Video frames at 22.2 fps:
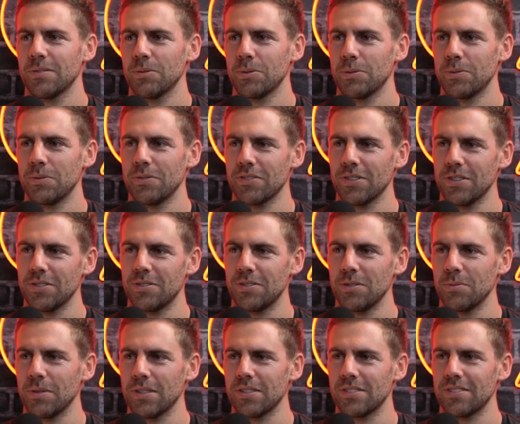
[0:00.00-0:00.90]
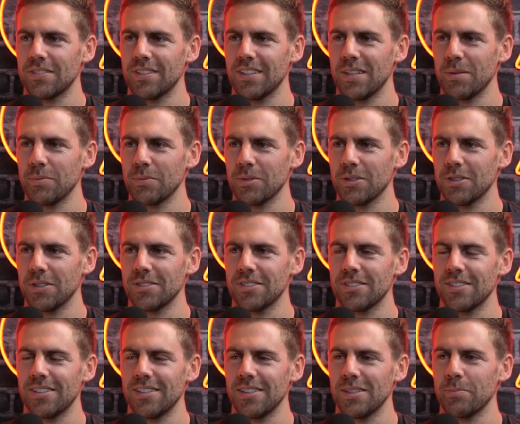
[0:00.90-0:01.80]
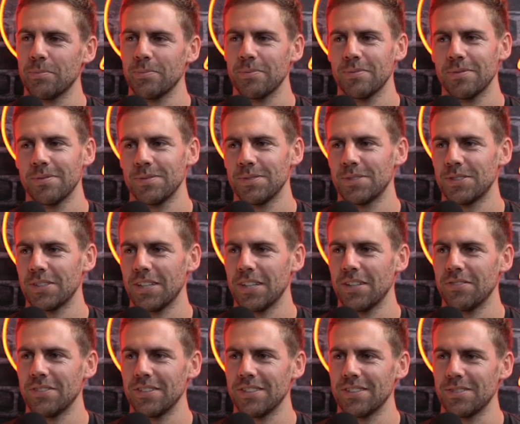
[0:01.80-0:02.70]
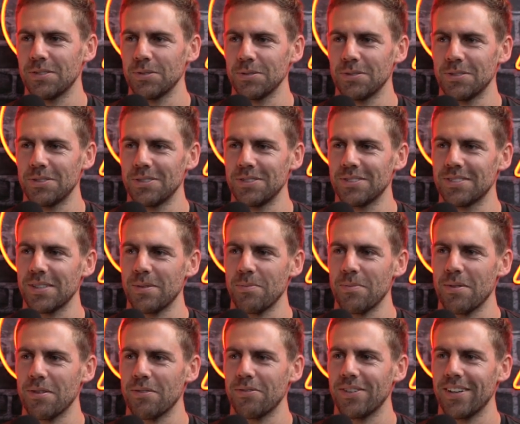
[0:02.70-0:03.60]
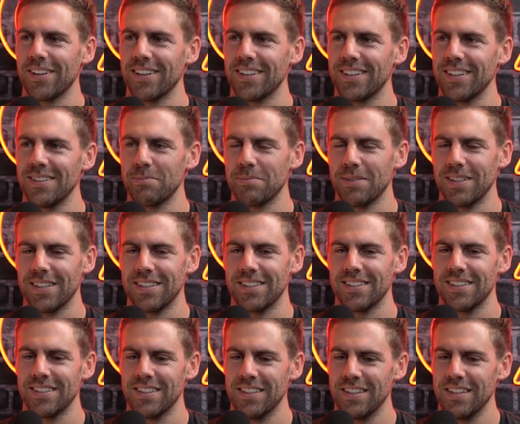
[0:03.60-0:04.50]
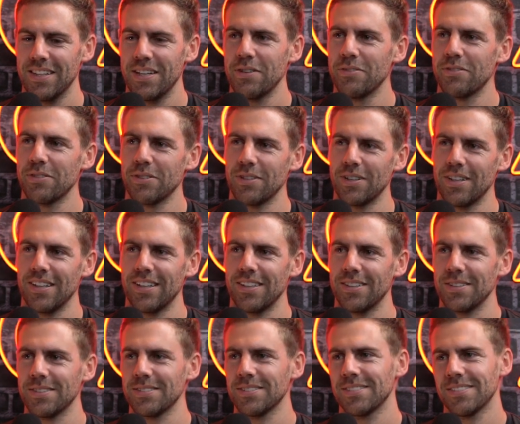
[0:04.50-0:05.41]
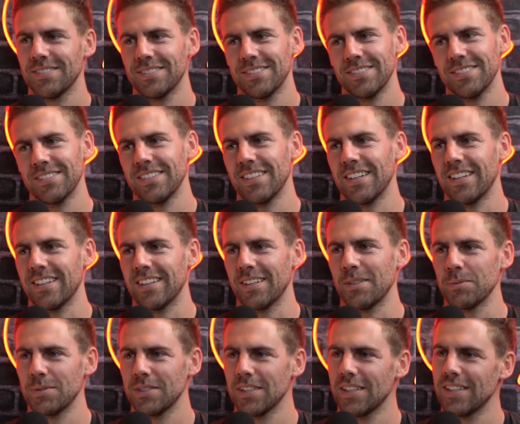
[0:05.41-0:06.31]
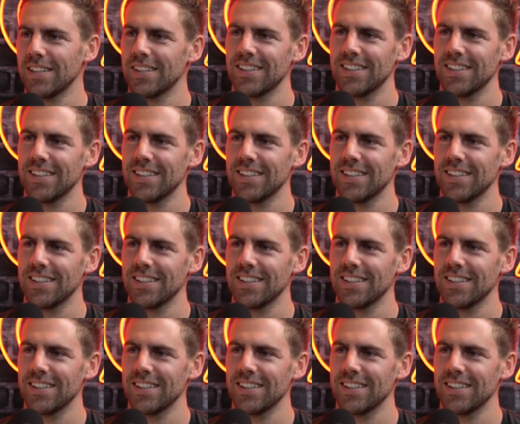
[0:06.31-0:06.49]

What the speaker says: When we've got too much time, can't sleep, shave it or do something funky. But for now, aram se.